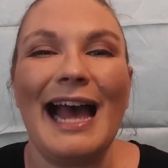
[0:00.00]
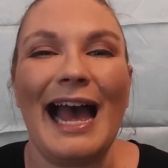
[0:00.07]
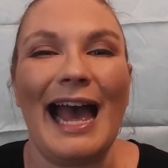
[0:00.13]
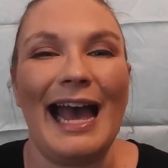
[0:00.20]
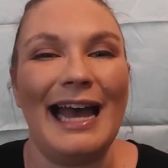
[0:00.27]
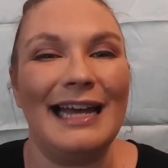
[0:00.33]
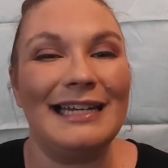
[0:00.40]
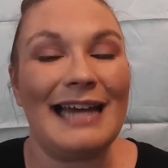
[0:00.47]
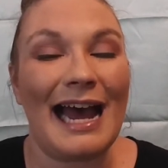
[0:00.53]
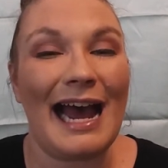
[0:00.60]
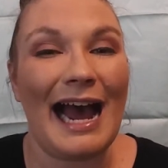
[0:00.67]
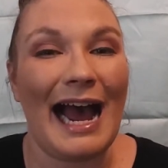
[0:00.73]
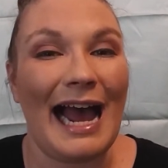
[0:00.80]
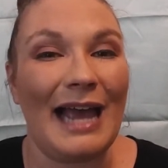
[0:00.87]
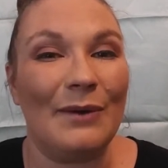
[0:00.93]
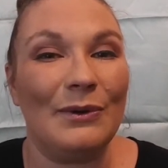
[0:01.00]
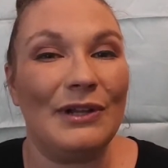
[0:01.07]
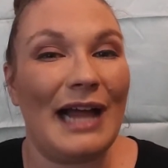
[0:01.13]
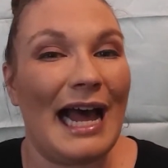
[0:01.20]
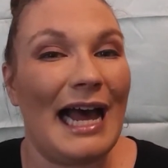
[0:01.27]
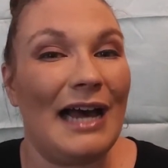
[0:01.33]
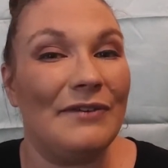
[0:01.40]
and I will
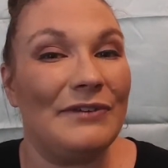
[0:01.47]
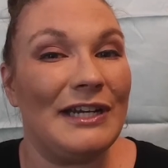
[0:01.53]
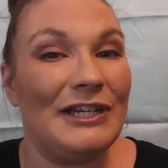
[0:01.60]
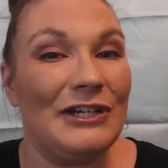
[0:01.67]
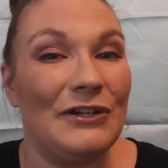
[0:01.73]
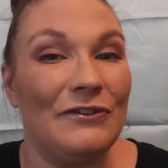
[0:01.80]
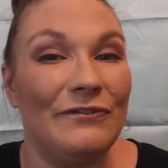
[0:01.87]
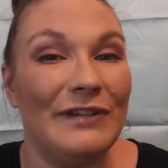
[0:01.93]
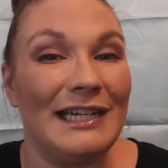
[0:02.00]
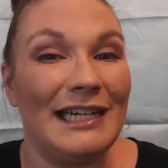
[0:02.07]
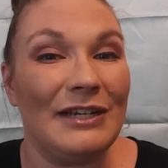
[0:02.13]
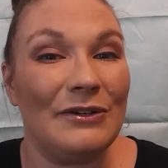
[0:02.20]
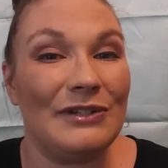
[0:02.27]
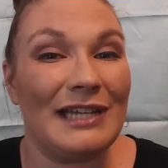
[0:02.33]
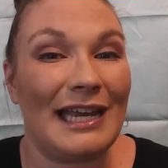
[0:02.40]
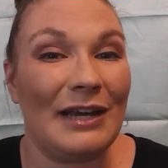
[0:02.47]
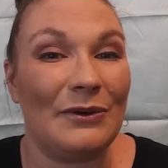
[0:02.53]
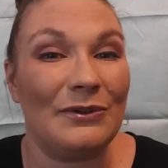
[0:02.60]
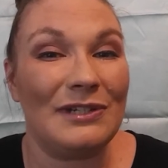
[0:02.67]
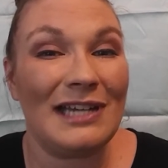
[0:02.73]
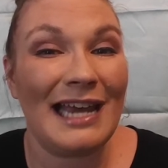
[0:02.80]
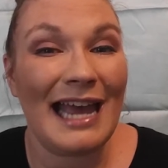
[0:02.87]
have new videos
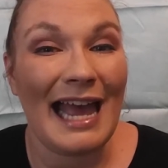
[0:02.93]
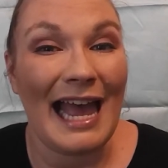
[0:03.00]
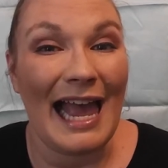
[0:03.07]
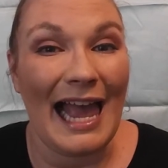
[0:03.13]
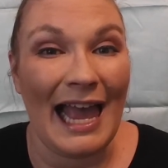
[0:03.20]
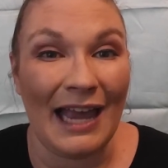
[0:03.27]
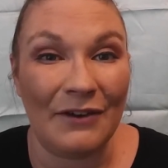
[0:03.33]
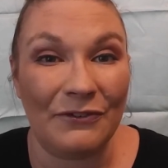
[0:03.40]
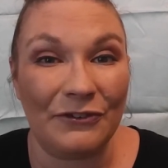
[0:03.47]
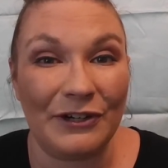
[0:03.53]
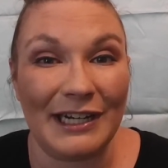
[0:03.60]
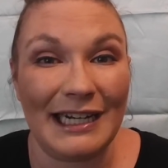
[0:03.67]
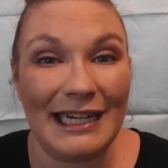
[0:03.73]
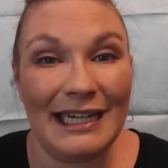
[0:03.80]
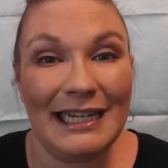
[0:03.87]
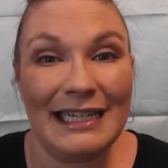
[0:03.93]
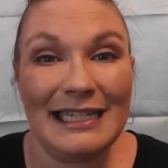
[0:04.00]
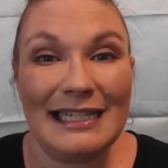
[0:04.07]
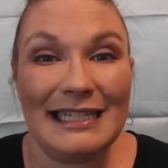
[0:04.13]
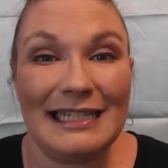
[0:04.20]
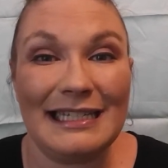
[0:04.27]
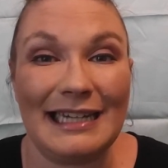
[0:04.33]
out every
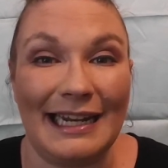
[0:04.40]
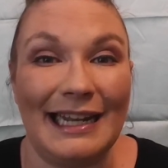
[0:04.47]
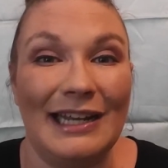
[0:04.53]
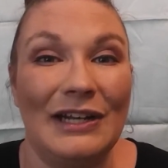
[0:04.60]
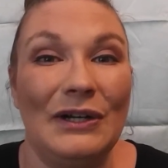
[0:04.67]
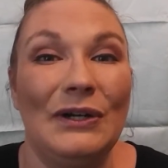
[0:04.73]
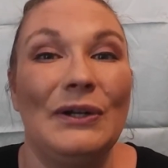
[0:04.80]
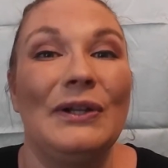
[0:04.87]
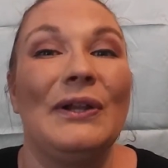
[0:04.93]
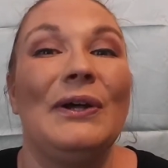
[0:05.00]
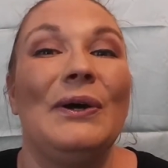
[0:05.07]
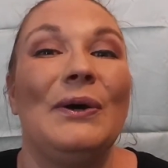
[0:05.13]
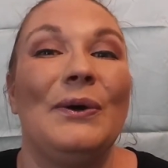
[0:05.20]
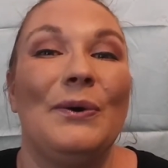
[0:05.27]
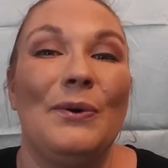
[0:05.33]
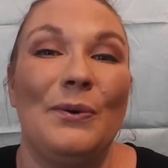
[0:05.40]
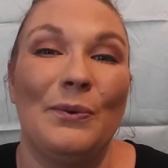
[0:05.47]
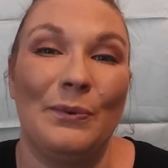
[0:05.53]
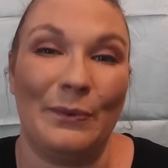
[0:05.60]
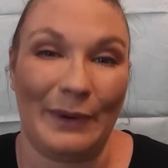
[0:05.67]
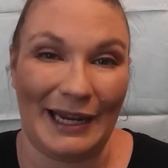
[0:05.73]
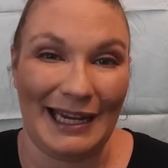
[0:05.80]
single
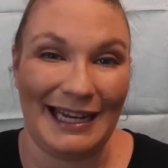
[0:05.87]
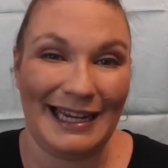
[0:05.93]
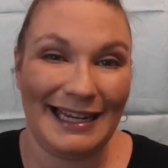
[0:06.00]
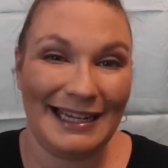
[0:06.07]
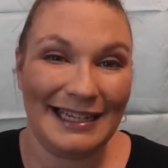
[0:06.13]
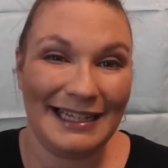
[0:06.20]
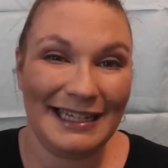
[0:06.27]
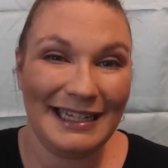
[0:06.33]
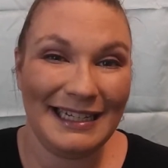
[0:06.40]
week.